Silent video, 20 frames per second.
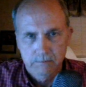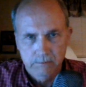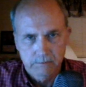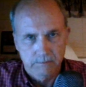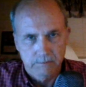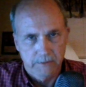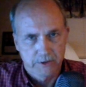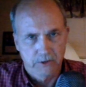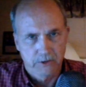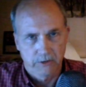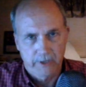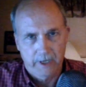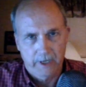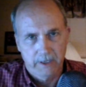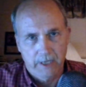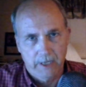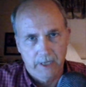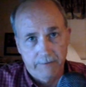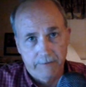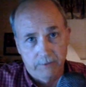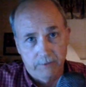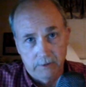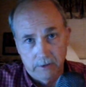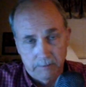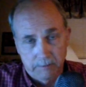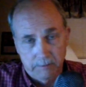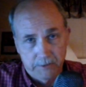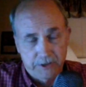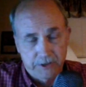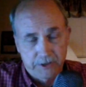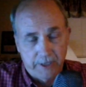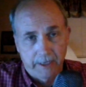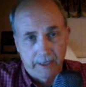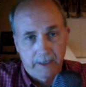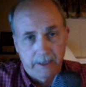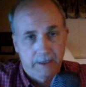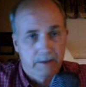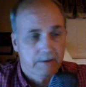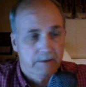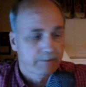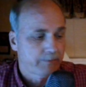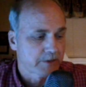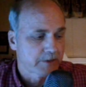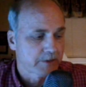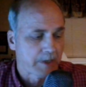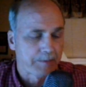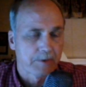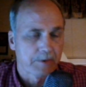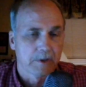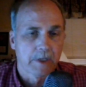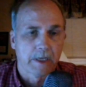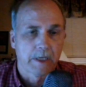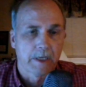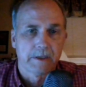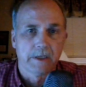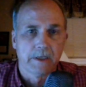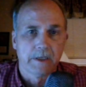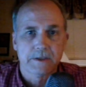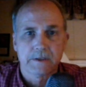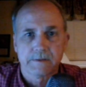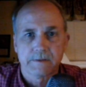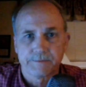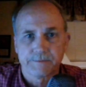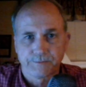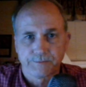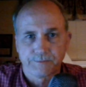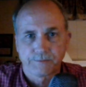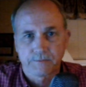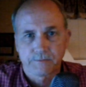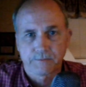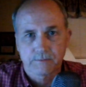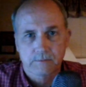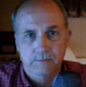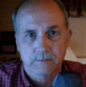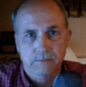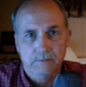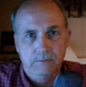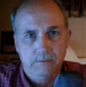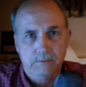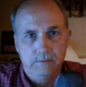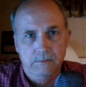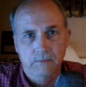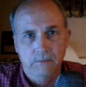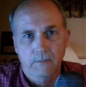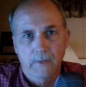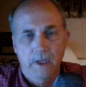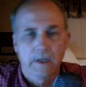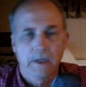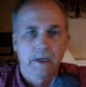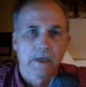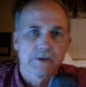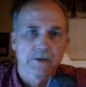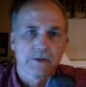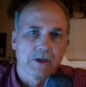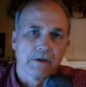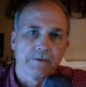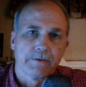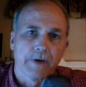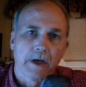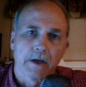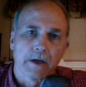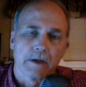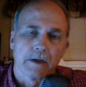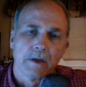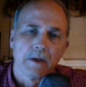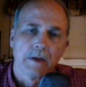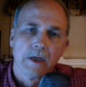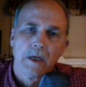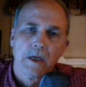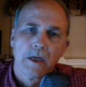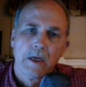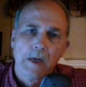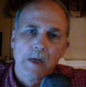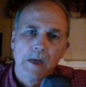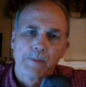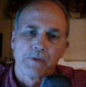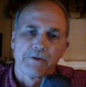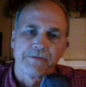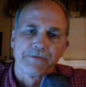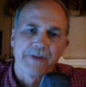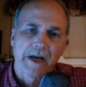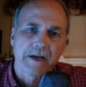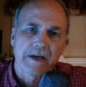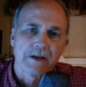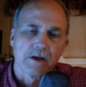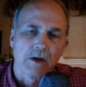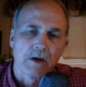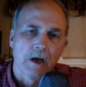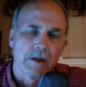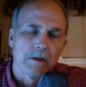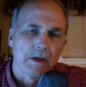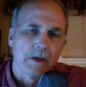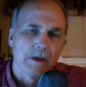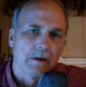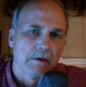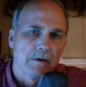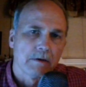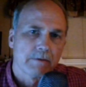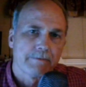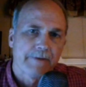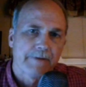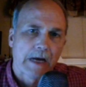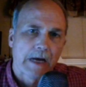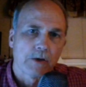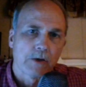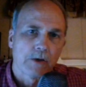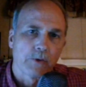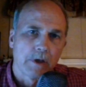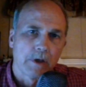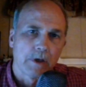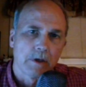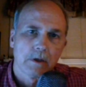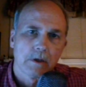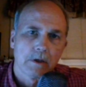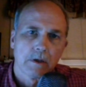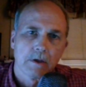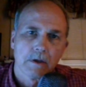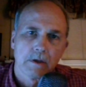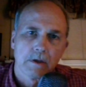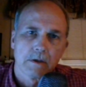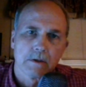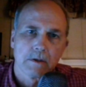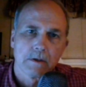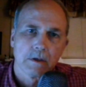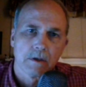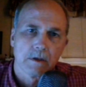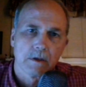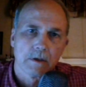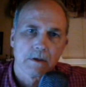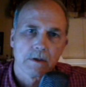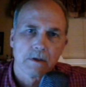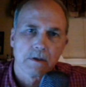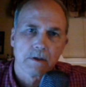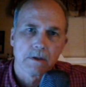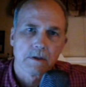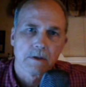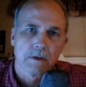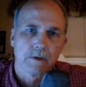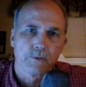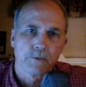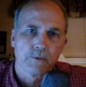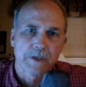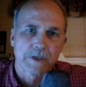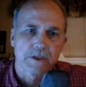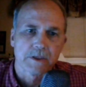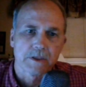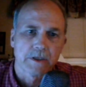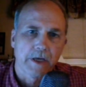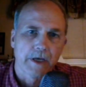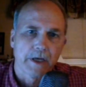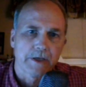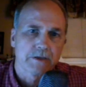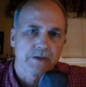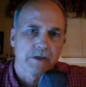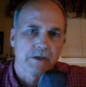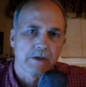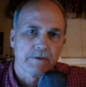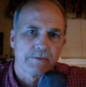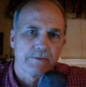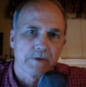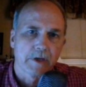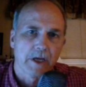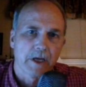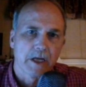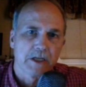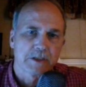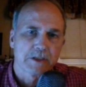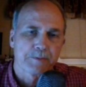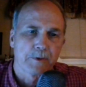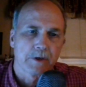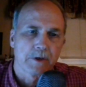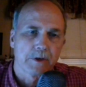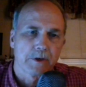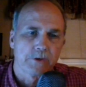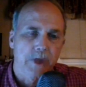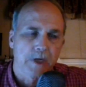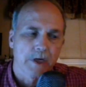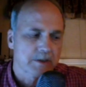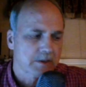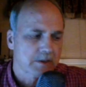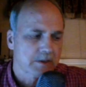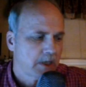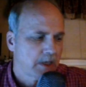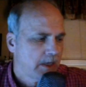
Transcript: it's okay to have a little mistake for something like this. And I'll see if I can perfect it on the following recitation of the Gettysburg Address.